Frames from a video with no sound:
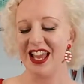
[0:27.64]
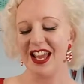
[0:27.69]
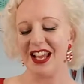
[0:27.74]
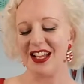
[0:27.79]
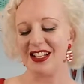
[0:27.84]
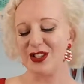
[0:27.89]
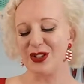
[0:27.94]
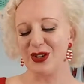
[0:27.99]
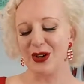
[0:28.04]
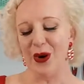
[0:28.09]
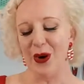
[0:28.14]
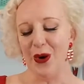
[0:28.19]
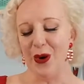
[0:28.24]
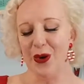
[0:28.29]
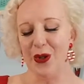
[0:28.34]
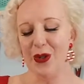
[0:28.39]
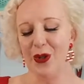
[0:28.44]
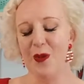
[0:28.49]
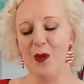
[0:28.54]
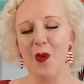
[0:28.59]
It's got
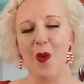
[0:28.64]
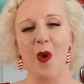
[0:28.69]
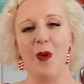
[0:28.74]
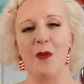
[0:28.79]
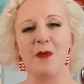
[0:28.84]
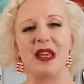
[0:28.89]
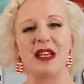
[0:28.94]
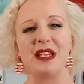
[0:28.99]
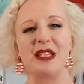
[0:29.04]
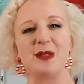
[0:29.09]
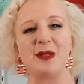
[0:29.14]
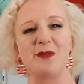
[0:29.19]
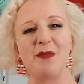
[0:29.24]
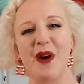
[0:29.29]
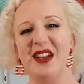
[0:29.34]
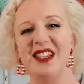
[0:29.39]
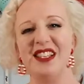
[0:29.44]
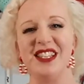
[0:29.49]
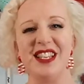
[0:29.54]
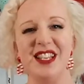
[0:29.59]
all the warming
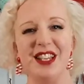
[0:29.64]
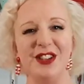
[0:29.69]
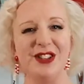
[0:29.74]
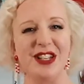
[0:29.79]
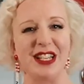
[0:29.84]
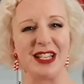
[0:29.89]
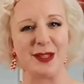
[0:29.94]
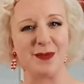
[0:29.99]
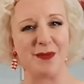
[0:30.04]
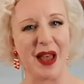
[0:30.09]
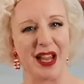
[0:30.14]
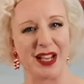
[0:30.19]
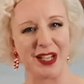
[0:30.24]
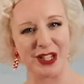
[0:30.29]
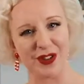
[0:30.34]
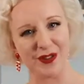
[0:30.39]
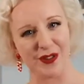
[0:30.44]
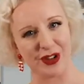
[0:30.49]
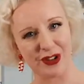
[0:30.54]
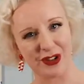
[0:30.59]
spice that you'd expect
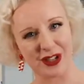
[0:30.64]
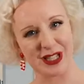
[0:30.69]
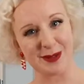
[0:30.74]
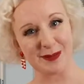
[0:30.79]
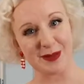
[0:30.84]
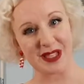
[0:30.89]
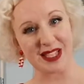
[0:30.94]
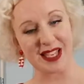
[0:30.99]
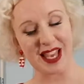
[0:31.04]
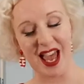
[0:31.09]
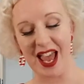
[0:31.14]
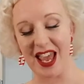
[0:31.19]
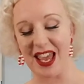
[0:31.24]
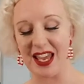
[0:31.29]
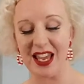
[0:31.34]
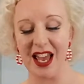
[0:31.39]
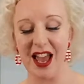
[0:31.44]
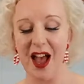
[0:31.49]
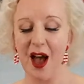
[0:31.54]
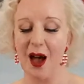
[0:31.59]
of a Christmas cake,